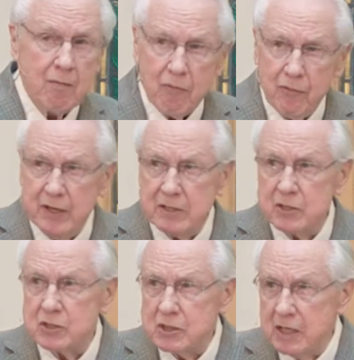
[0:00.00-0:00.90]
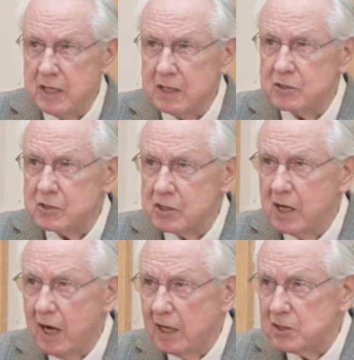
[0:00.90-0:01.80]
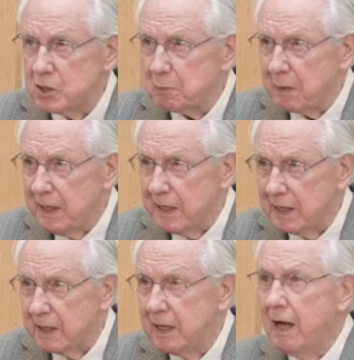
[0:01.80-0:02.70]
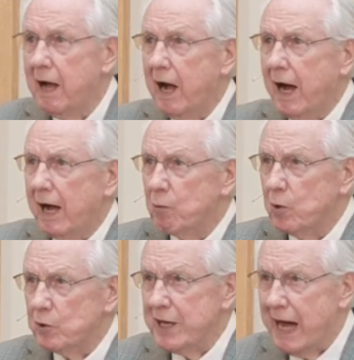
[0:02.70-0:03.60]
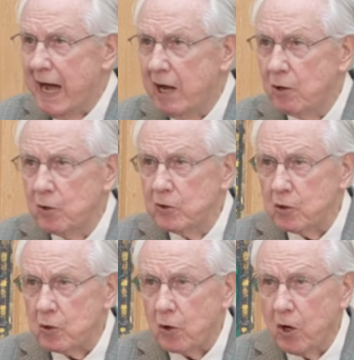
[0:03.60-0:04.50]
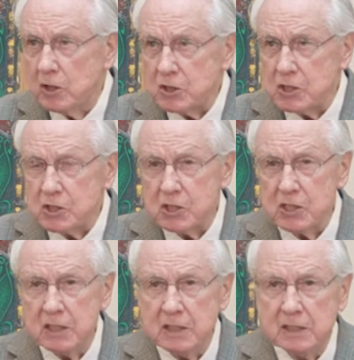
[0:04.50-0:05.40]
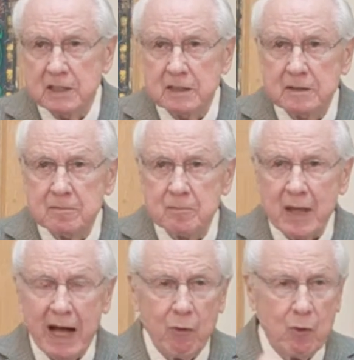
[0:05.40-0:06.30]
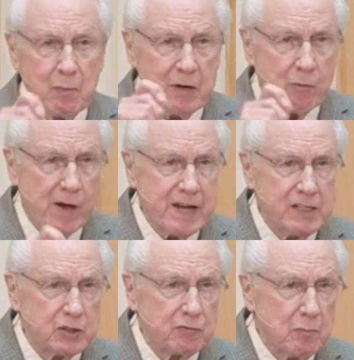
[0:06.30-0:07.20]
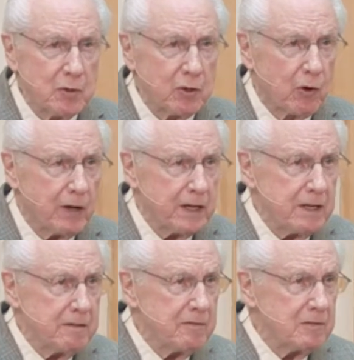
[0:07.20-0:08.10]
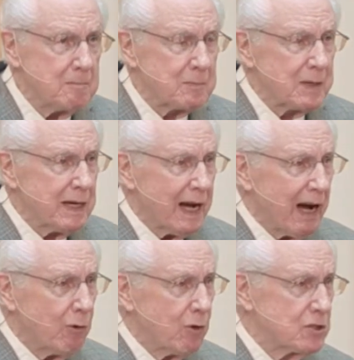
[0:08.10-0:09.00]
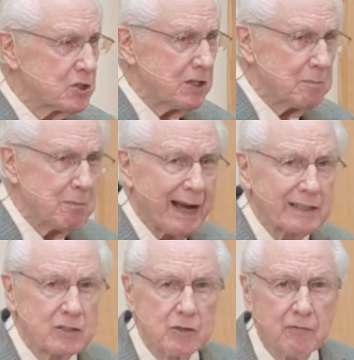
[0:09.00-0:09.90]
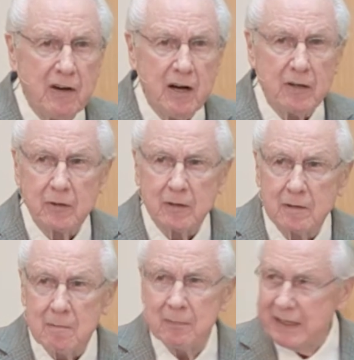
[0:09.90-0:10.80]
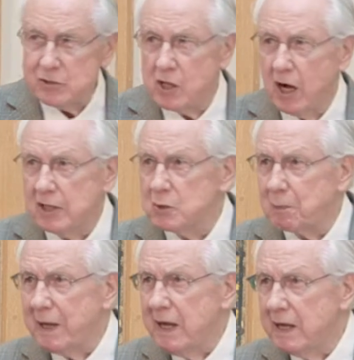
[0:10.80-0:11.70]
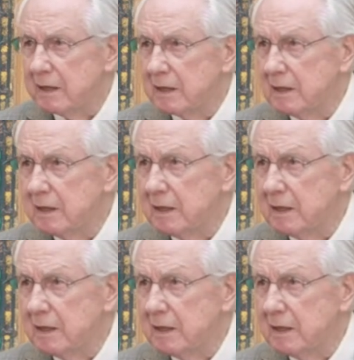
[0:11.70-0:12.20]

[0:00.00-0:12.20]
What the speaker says: This is God's plan. I will die on a cross. I will be raised from the grave. I will ascend back to the Father. That's God's plan.